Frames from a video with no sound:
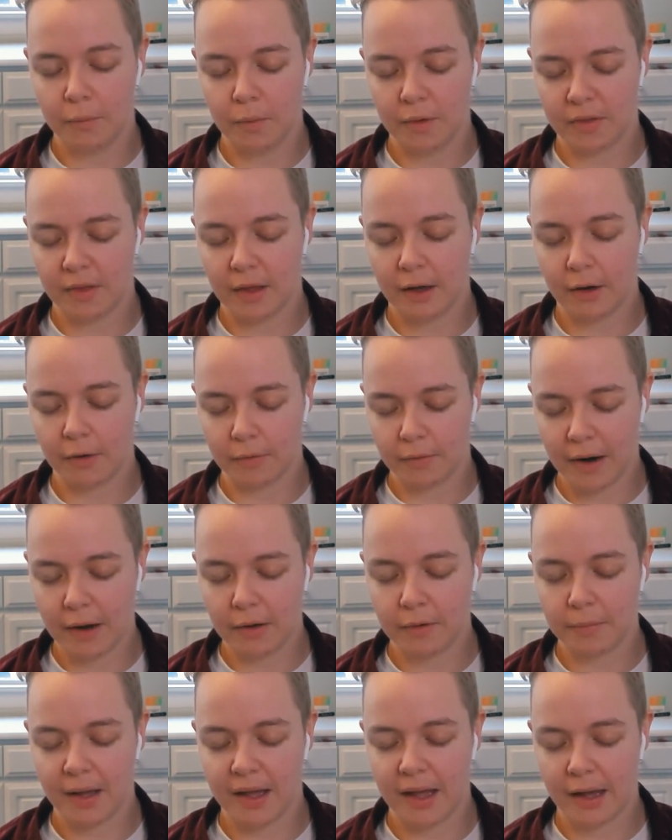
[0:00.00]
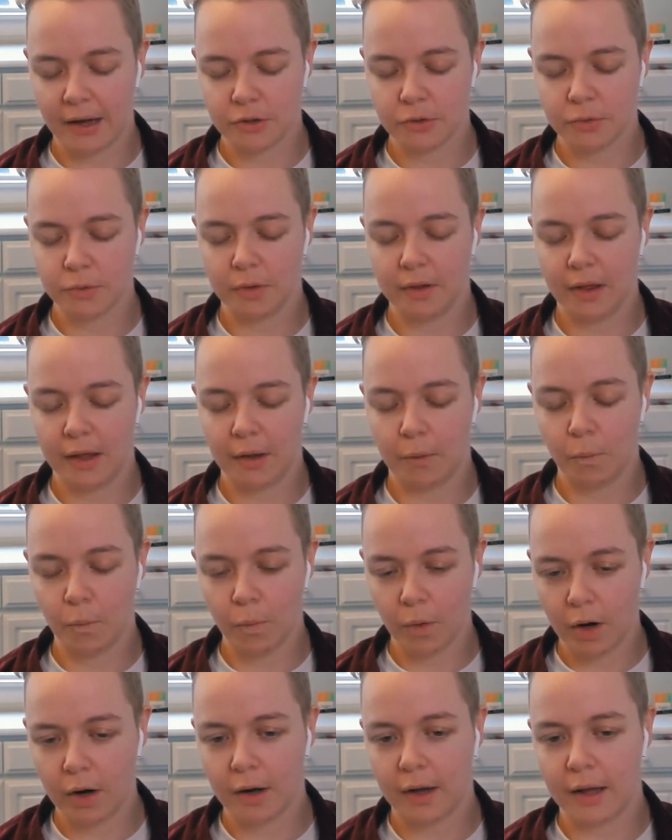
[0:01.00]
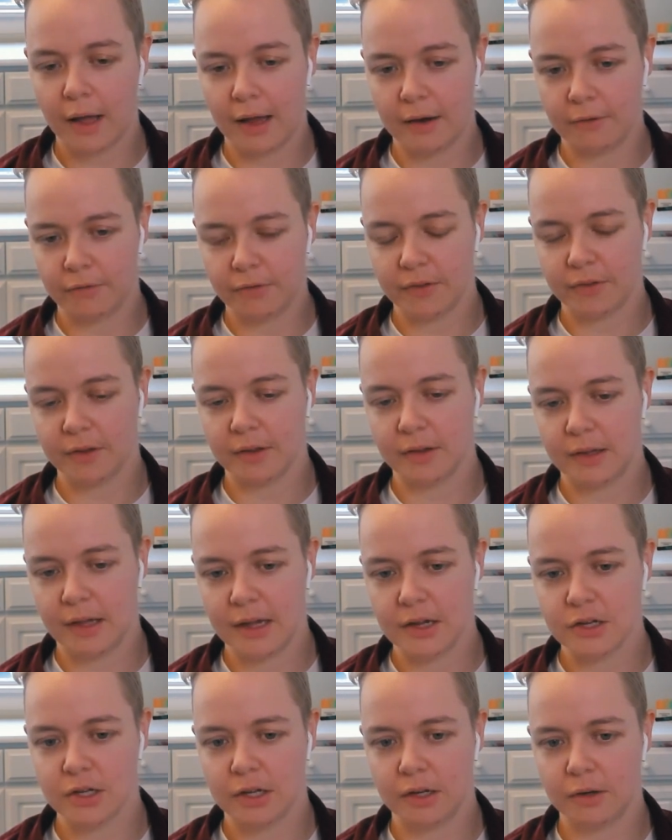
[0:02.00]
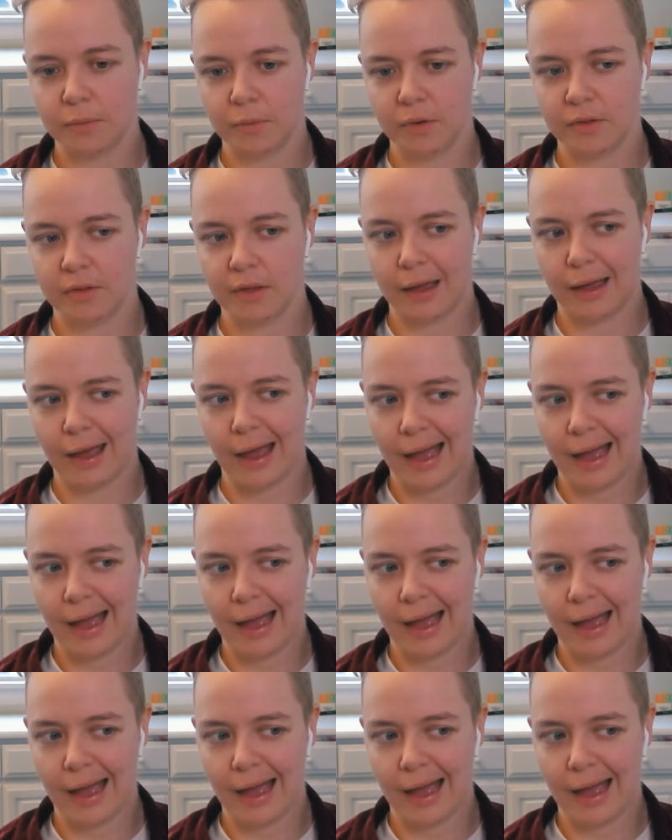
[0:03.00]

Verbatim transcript: was like around my actual like work and facilitation was like